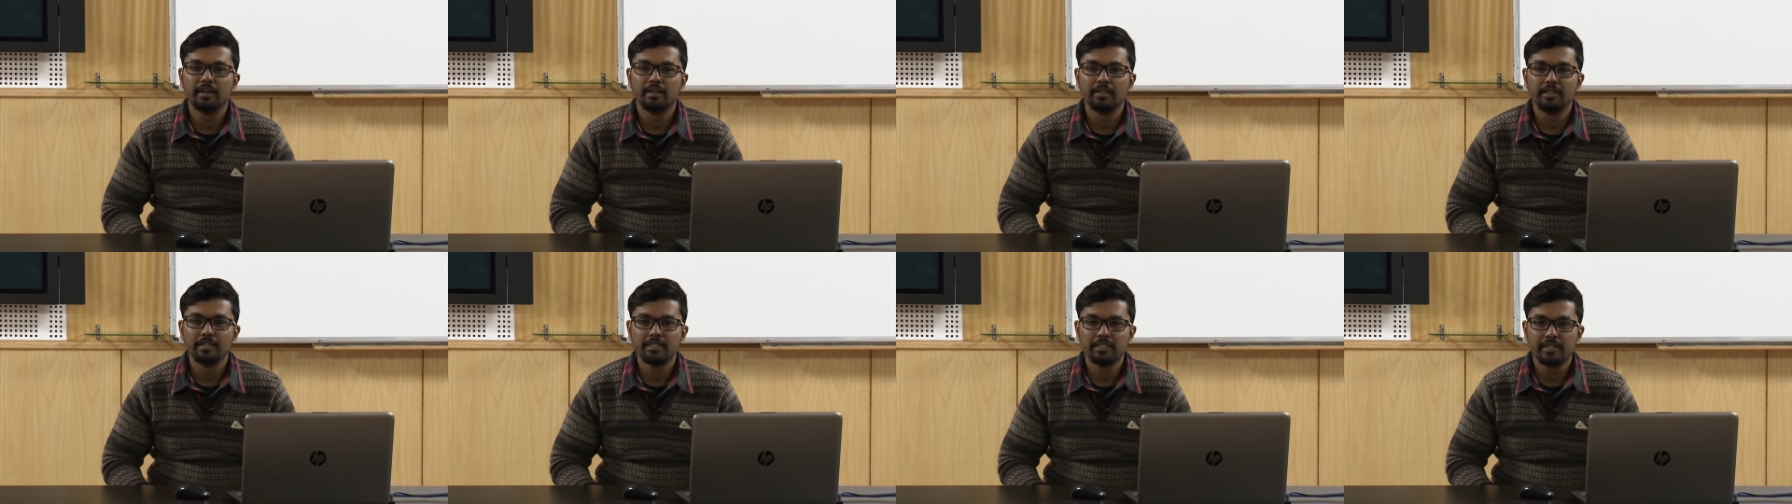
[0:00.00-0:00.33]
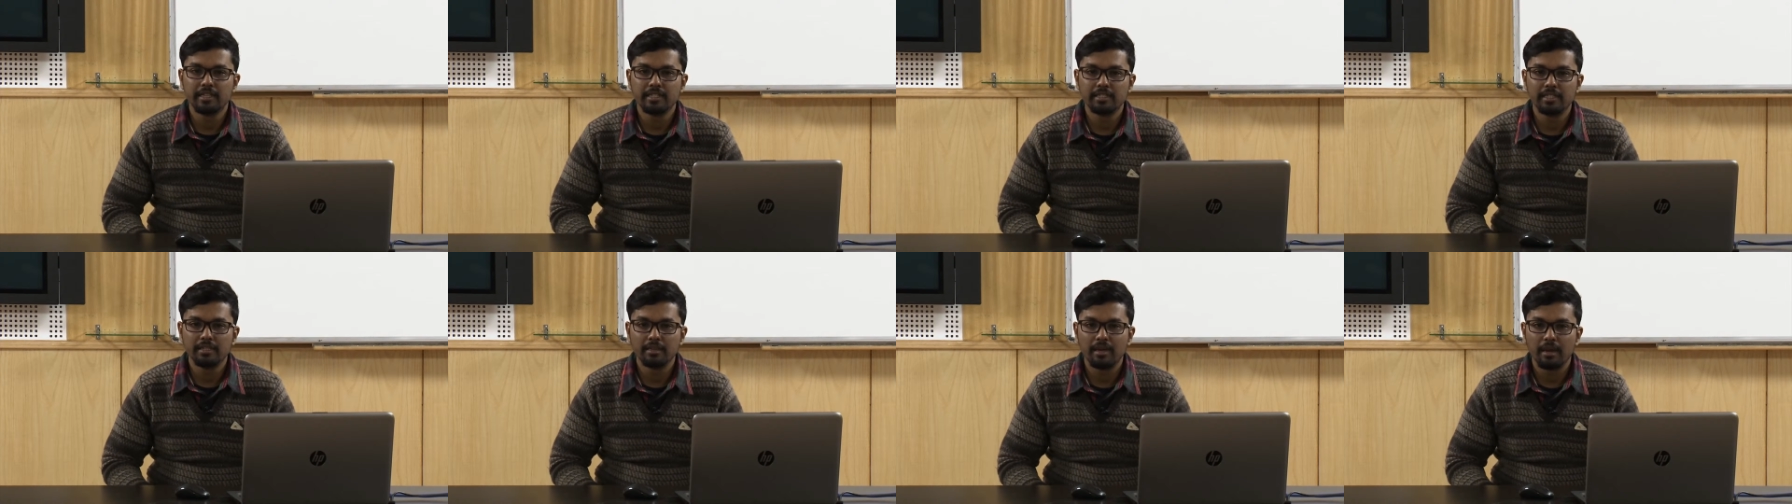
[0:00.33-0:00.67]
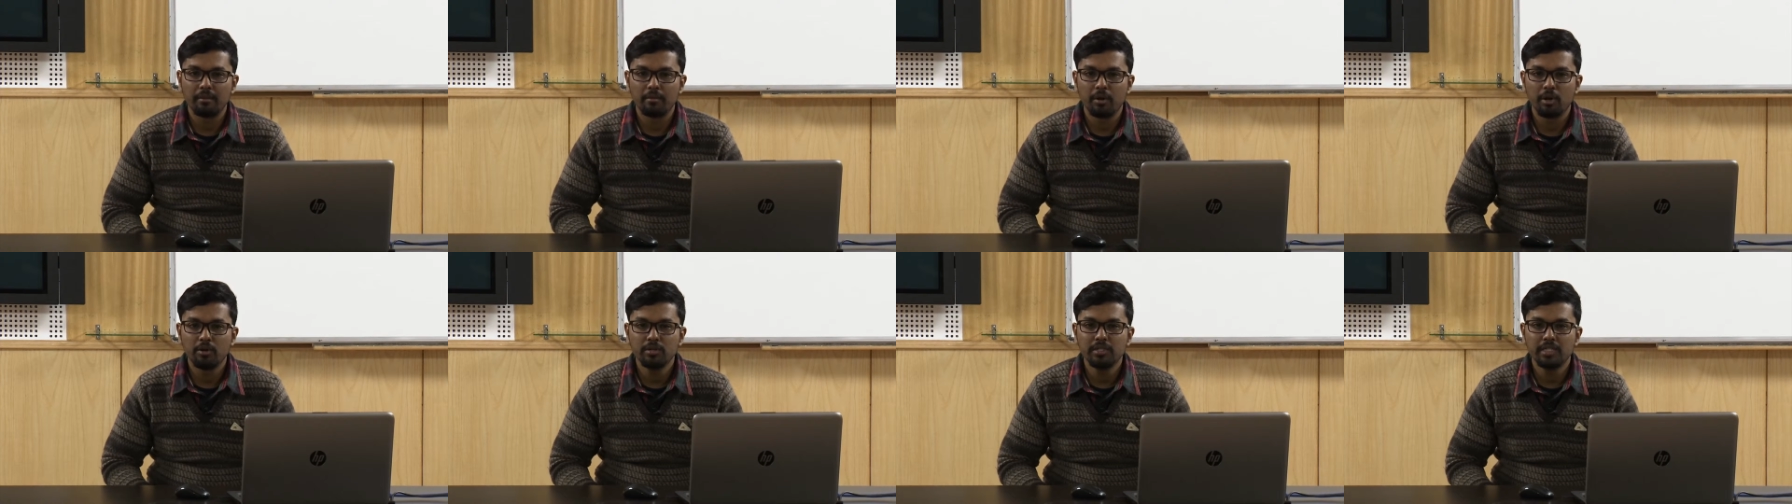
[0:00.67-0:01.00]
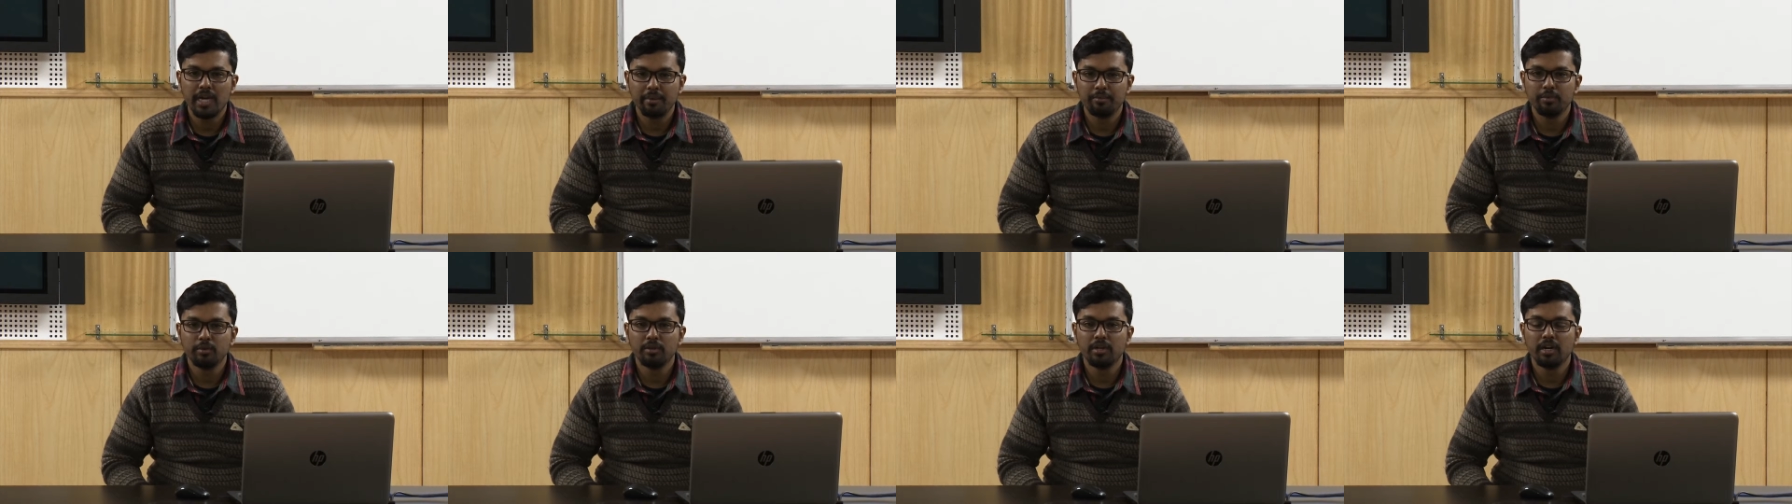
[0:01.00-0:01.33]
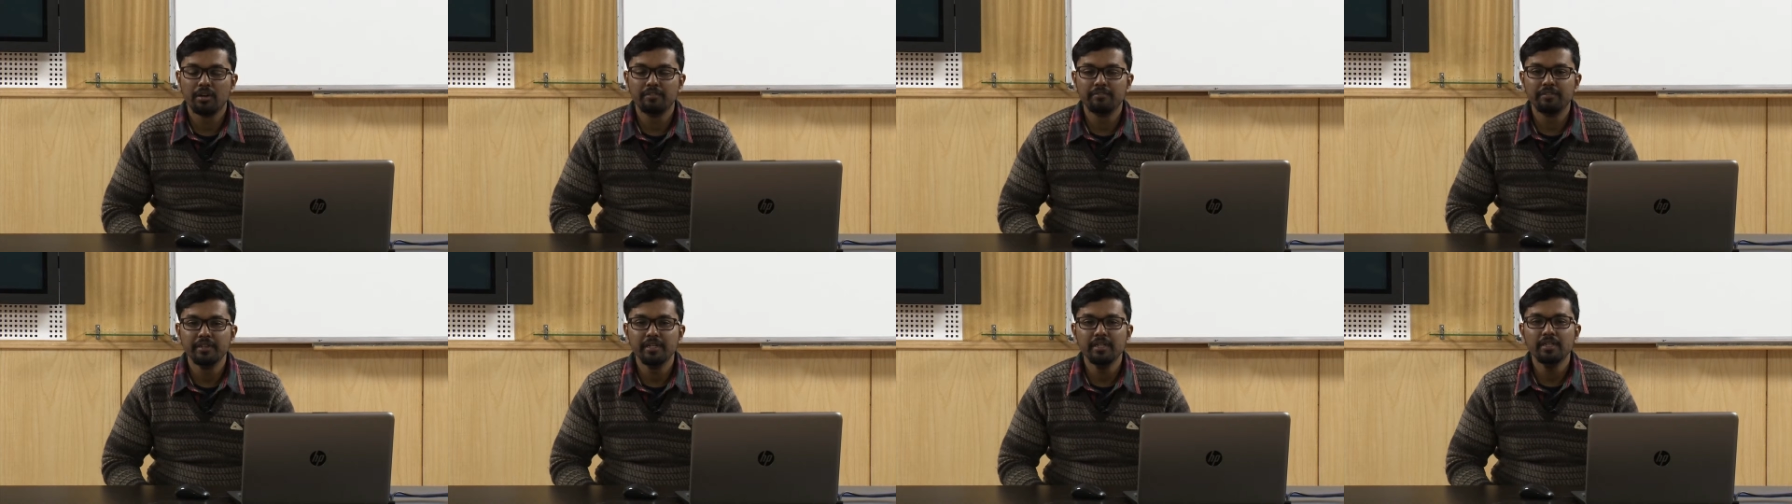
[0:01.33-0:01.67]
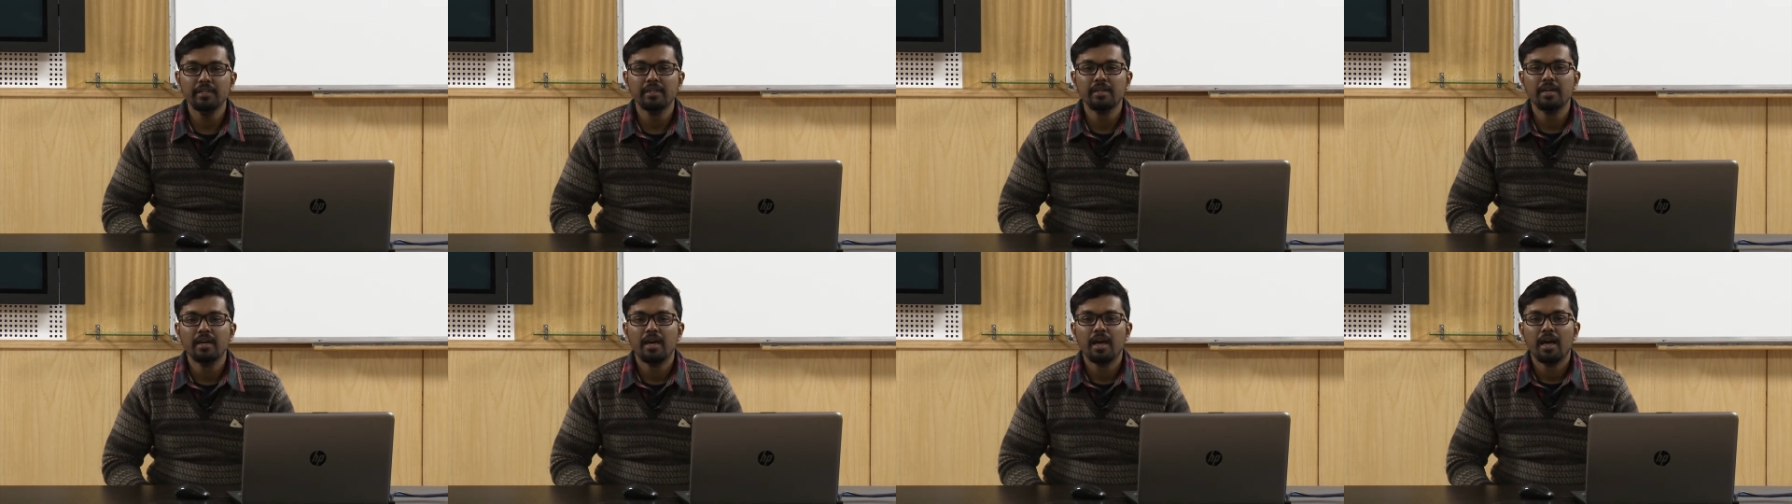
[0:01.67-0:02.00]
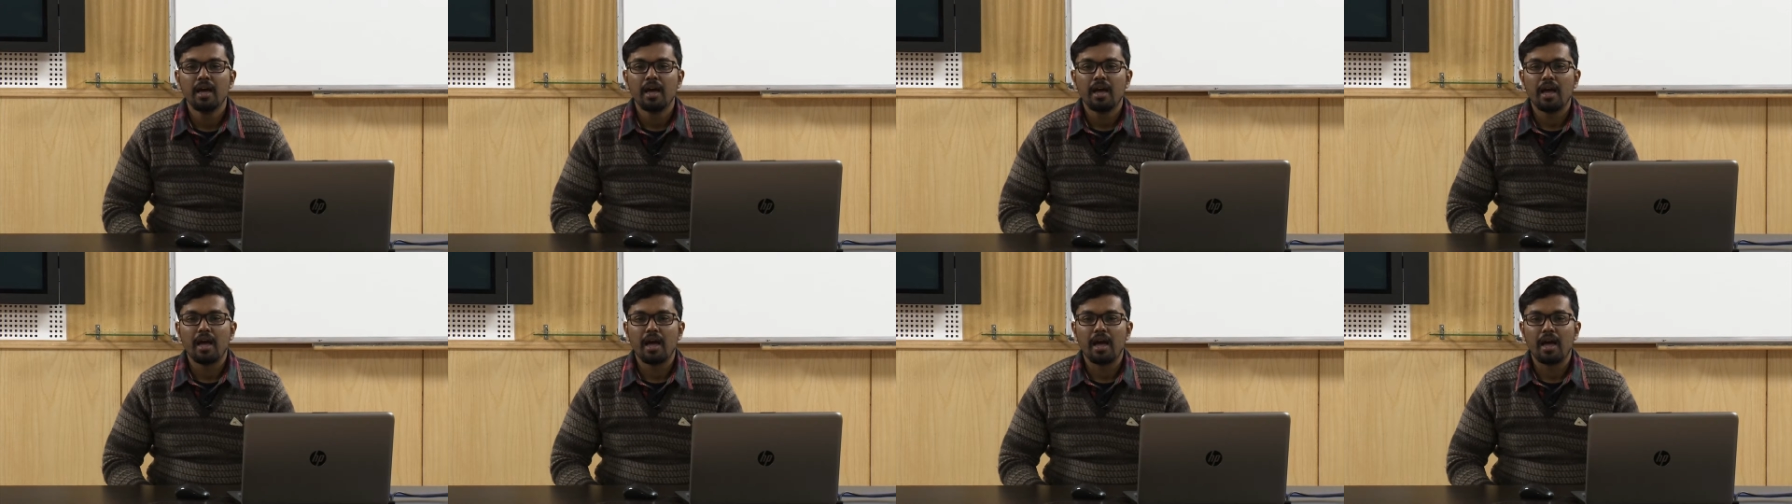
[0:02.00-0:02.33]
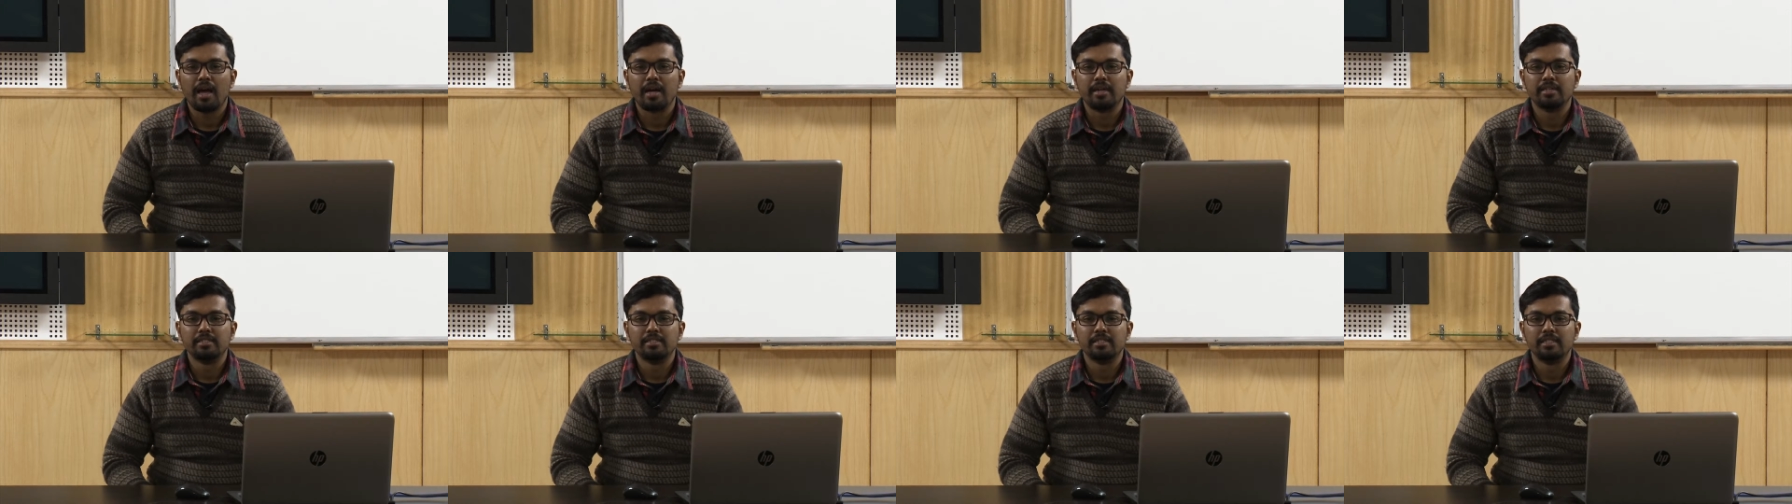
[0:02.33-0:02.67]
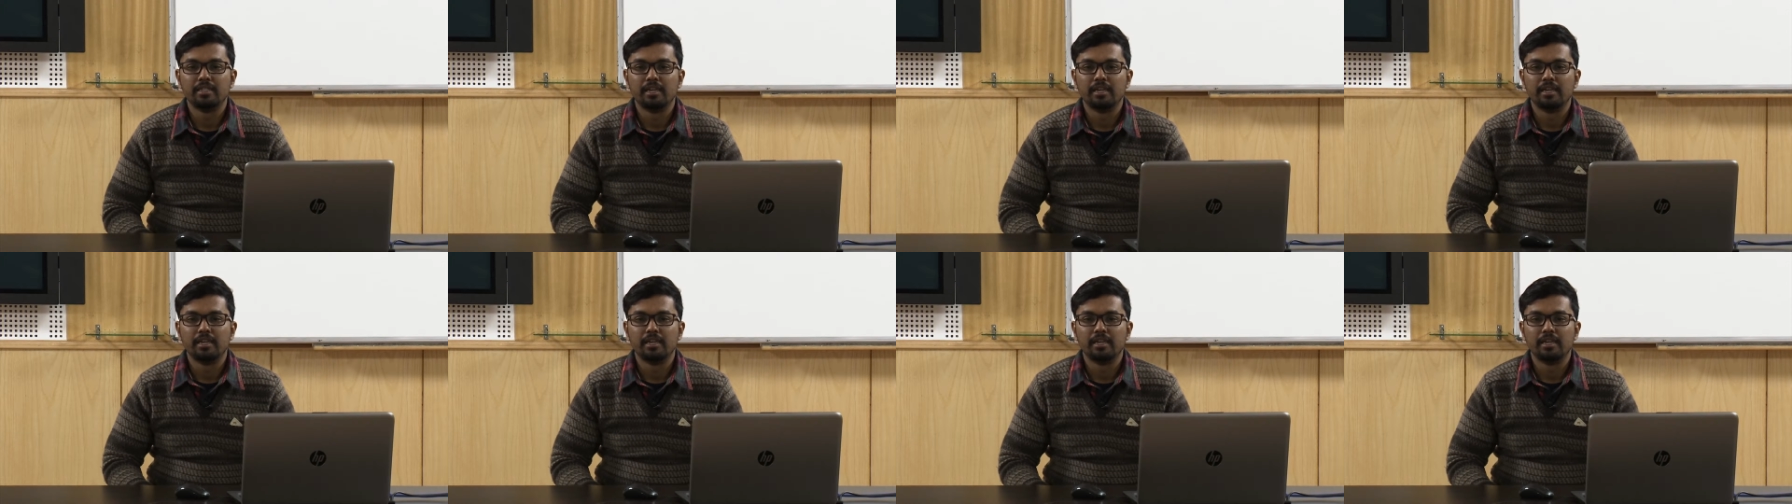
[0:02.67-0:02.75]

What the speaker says: discussing about typography, and